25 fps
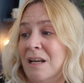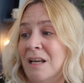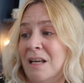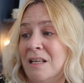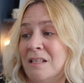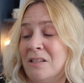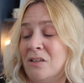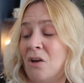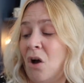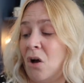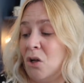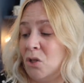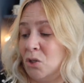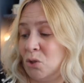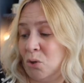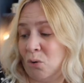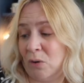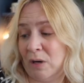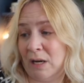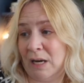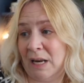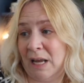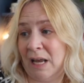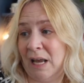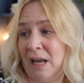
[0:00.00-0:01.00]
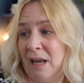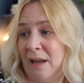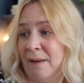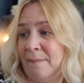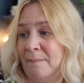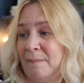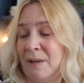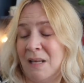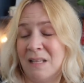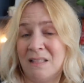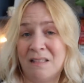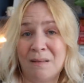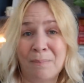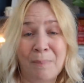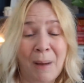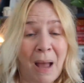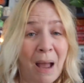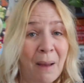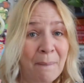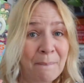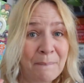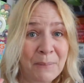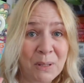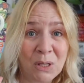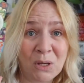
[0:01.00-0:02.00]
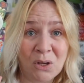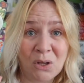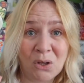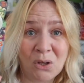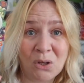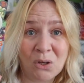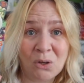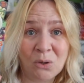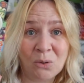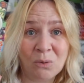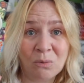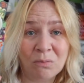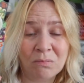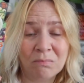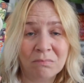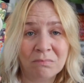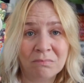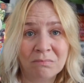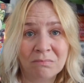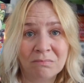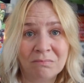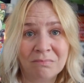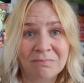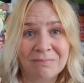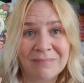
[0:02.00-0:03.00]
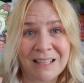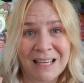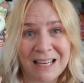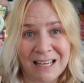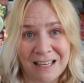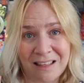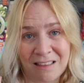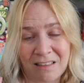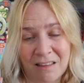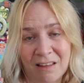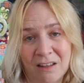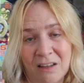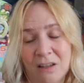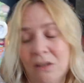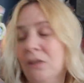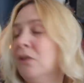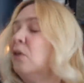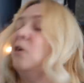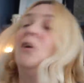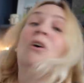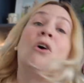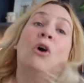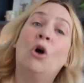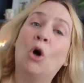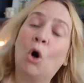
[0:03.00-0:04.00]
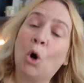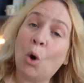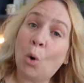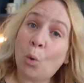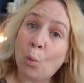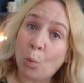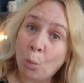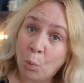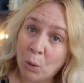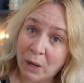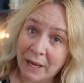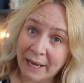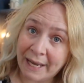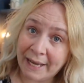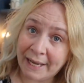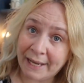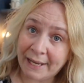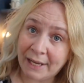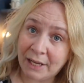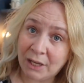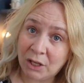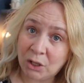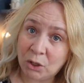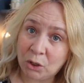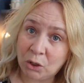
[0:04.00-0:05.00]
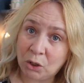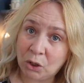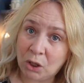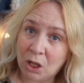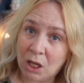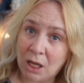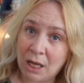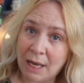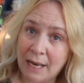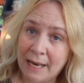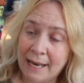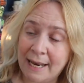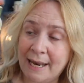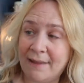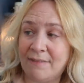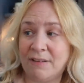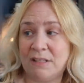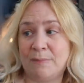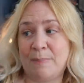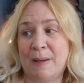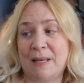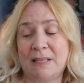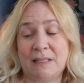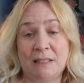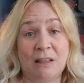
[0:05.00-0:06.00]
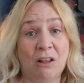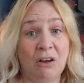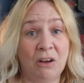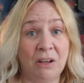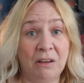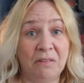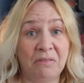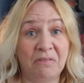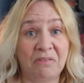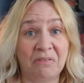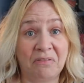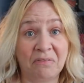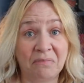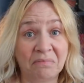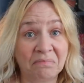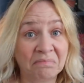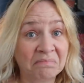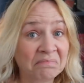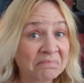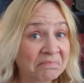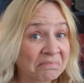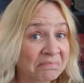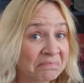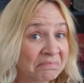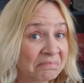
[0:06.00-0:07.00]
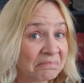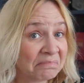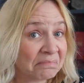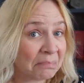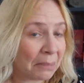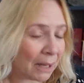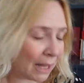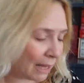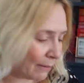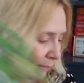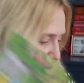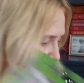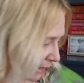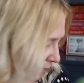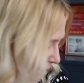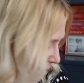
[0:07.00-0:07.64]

It's got a toilet in. It's about poo. Ethan will live his best life playing with